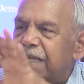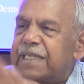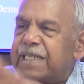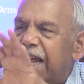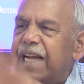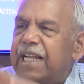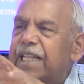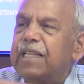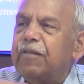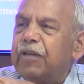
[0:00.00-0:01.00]
Stayed
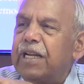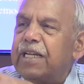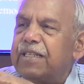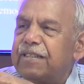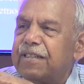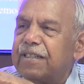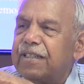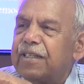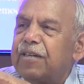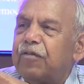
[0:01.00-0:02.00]
in the village
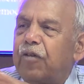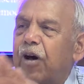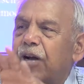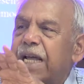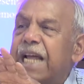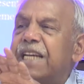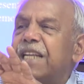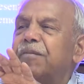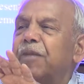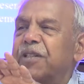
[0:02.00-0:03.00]
for
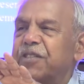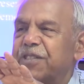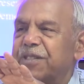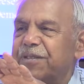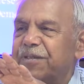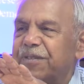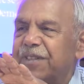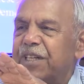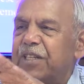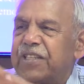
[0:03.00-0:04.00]
18 months.
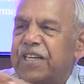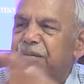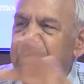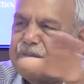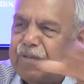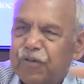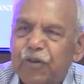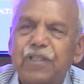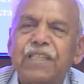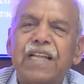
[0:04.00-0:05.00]
3 months
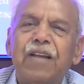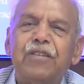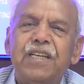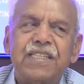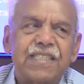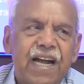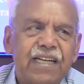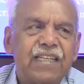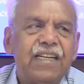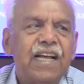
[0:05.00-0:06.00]
before the television
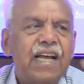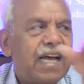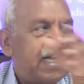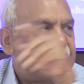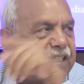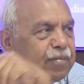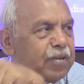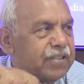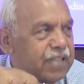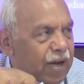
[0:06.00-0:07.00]
started and 3
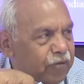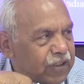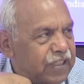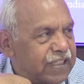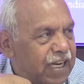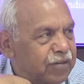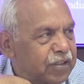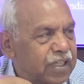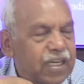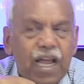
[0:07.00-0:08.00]
months after the
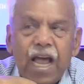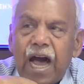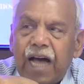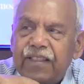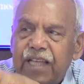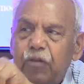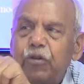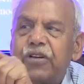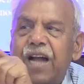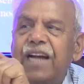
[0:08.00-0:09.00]
television, and they
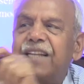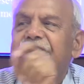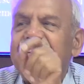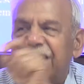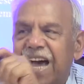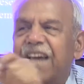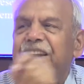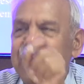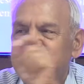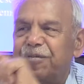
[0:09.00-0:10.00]
would write their diary,